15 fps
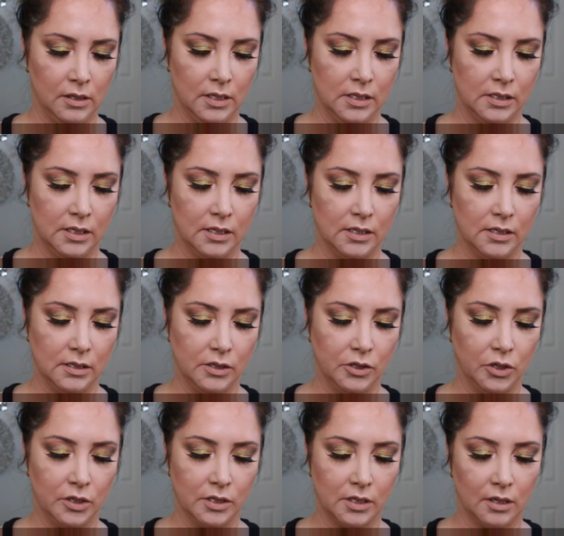This is
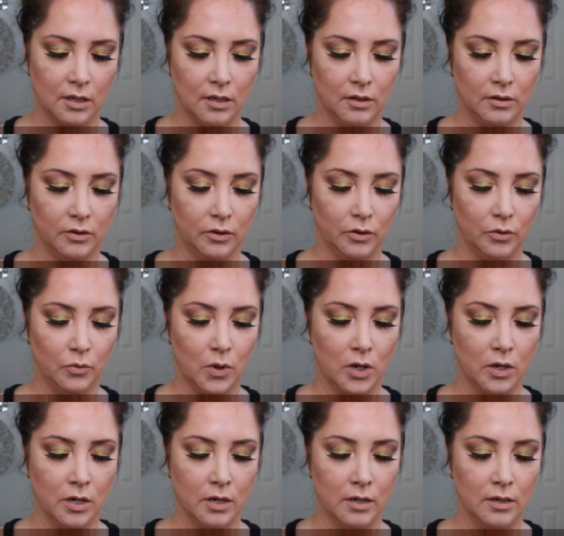just the color
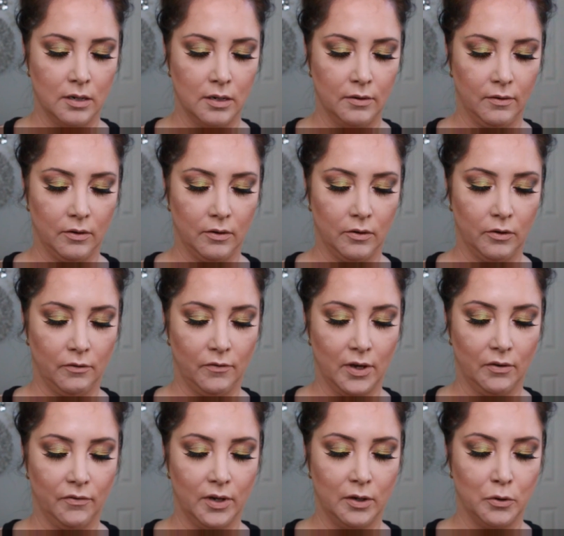Noir, or
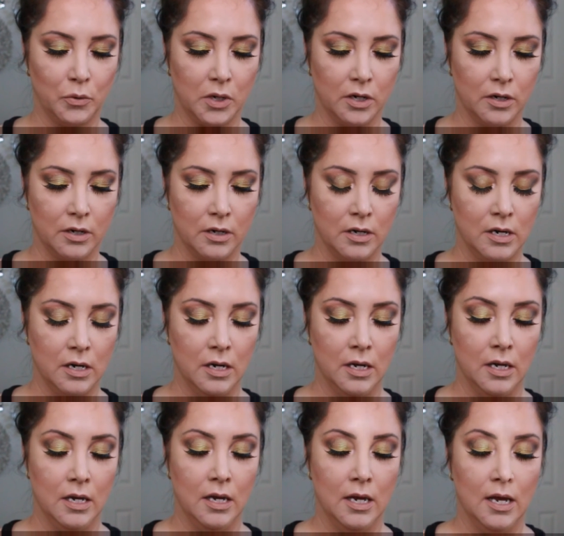Velvet Noir.
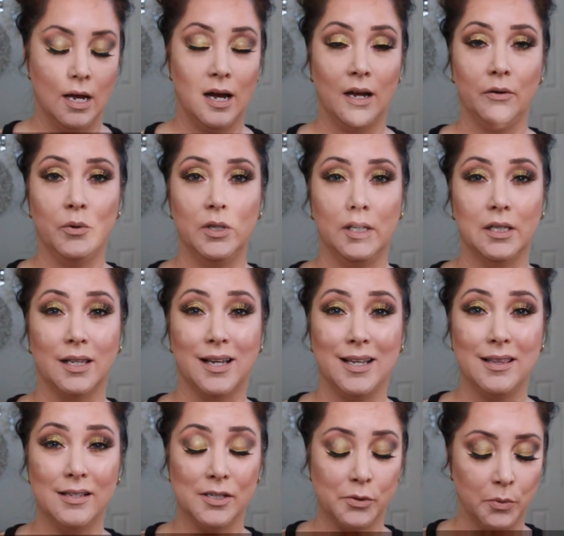I really
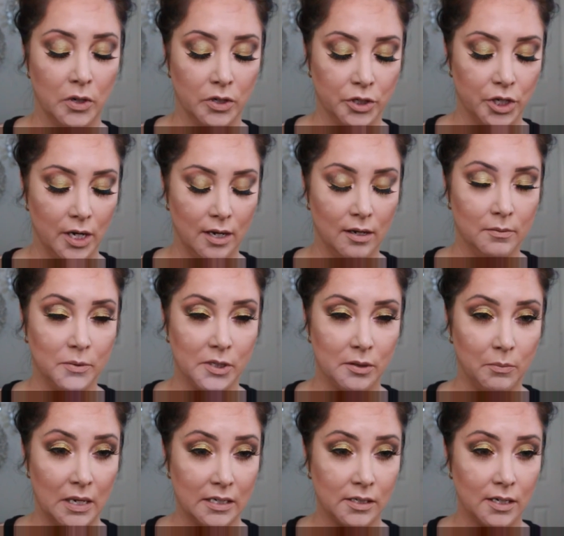like this Marc Jacobs
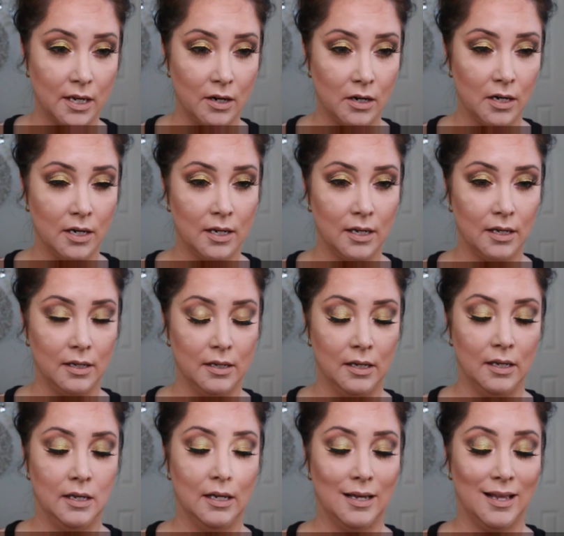mascara
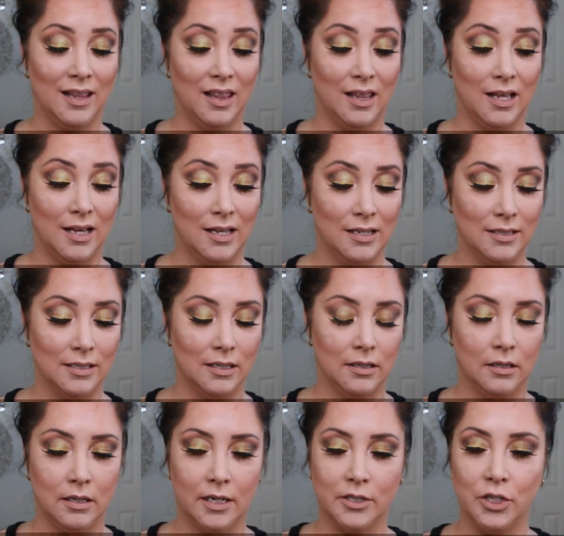a lot.
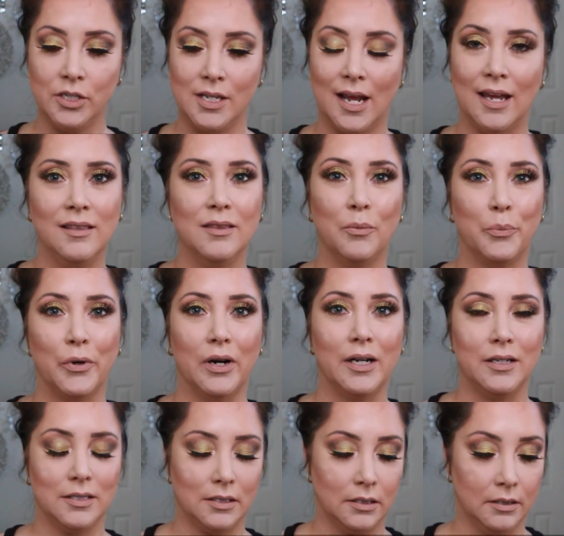I just hate the
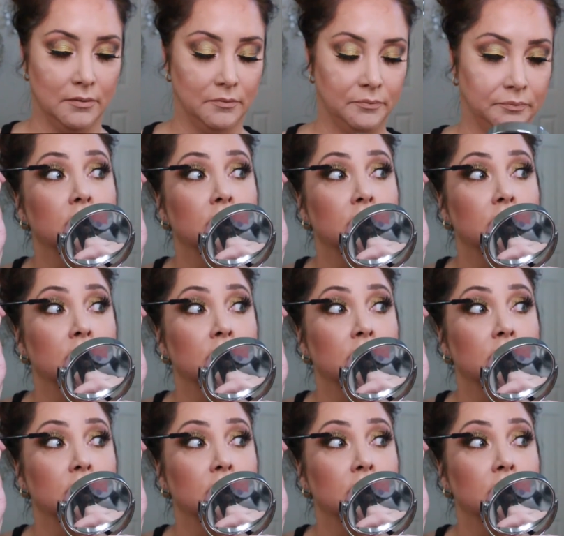price.